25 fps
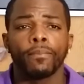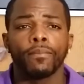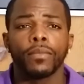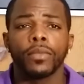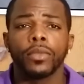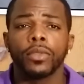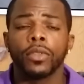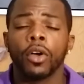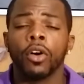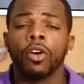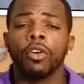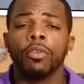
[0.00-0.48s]

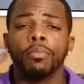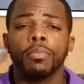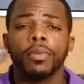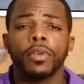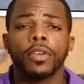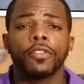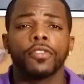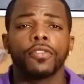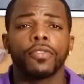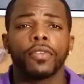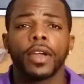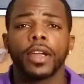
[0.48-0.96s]
Don't be
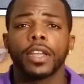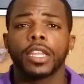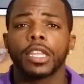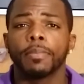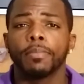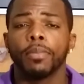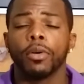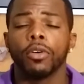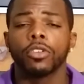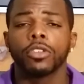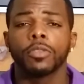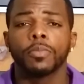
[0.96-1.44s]
afraid to
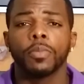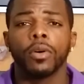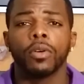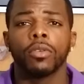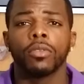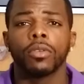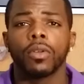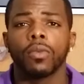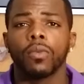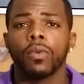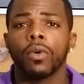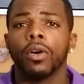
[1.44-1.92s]

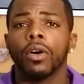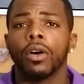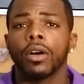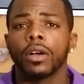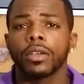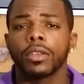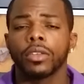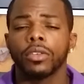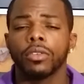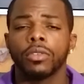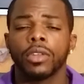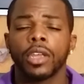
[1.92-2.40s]
postpone the
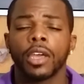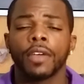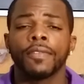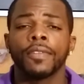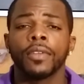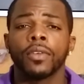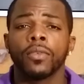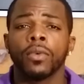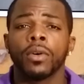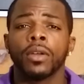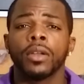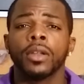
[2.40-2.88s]
walk. You
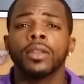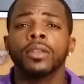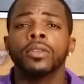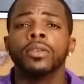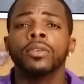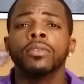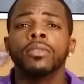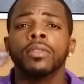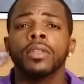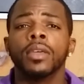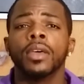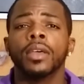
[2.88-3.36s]
definitely want to
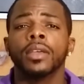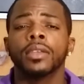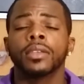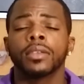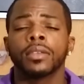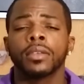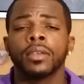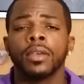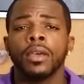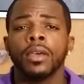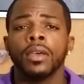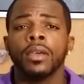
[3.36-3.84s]
do
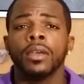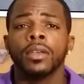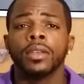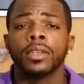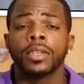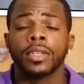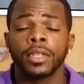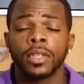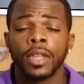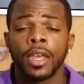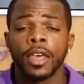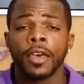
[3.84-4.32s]
this
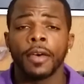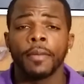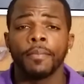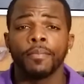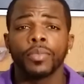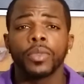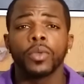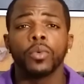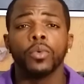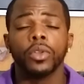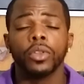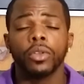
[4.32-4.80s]

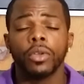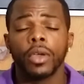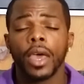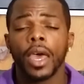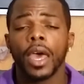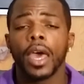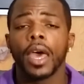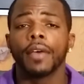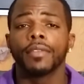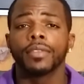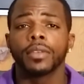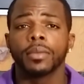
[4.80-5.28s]
step when you
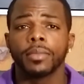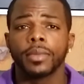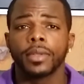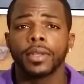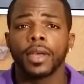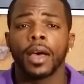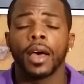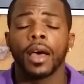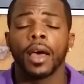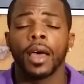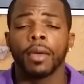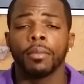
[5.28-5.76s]
have some
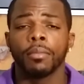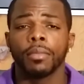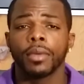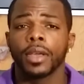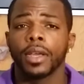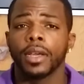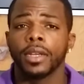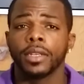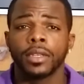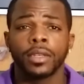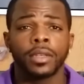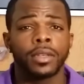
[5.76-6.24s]
time
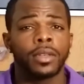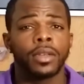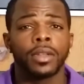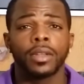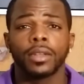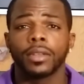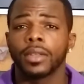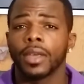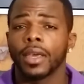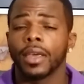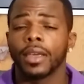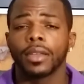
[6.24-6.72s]
because it's going
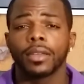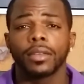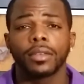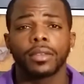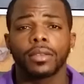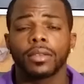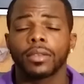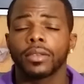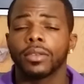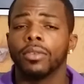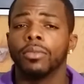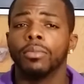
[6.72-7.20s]
to take
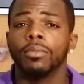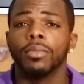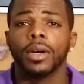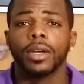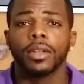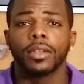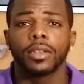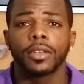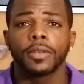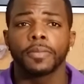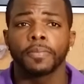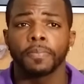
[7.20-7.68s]
so
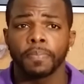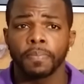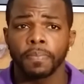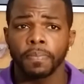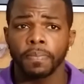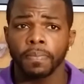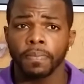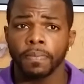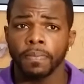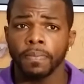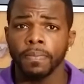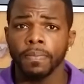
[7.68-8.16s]
much.
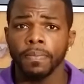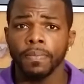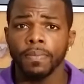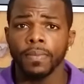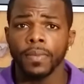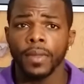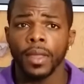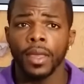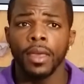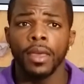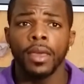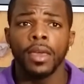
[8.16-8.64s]

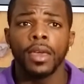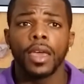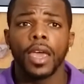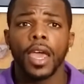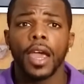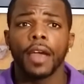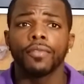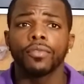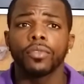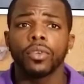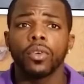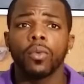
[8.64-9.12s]

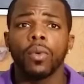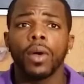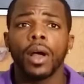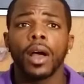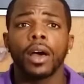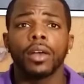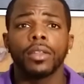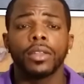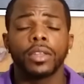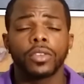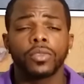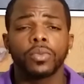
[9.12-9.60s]
After a
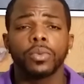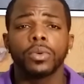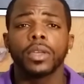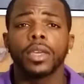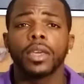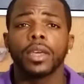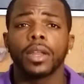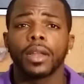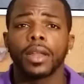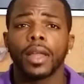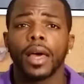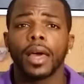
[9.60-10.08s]
while, this will
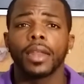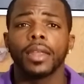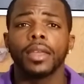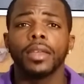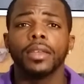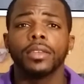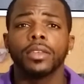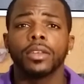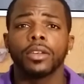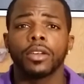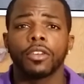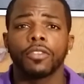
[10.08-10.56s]
get a lot
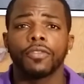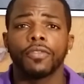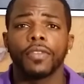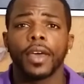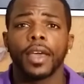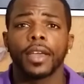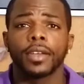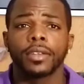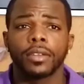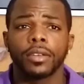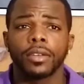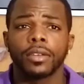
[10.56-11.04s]
easier and
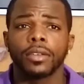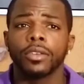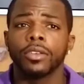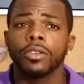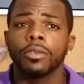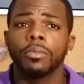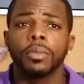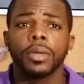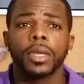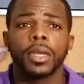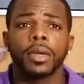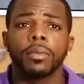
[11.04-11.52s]
faster.
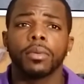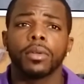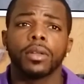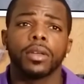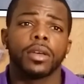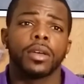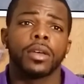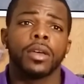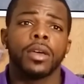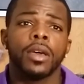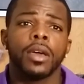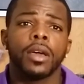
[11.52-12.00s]
You'll be able
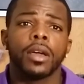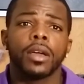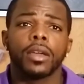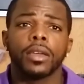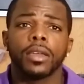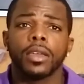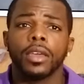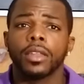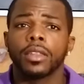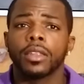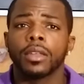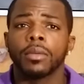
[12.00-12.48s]
to
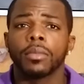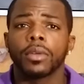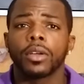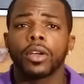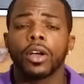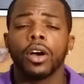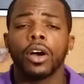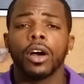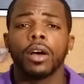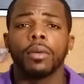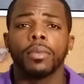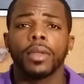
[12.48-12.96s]
get them to
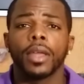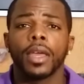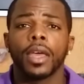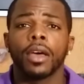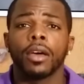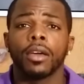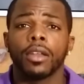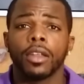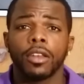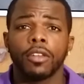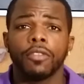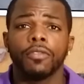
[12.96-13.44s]
calm
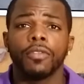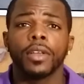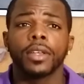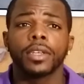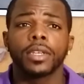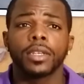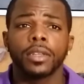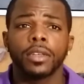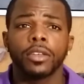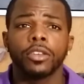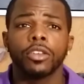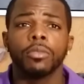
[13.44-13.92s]
down, and
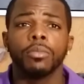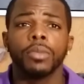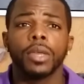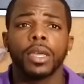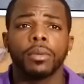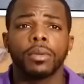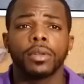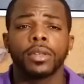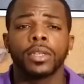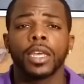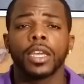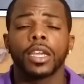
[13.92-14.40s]
eventually you'll be
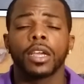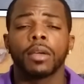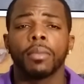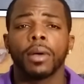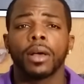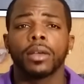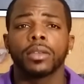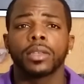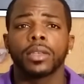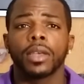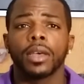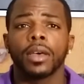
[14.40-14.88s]
able to take them
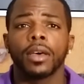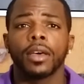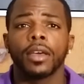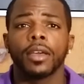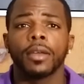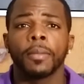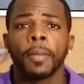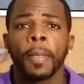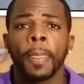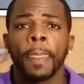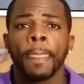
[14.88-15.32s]
outside.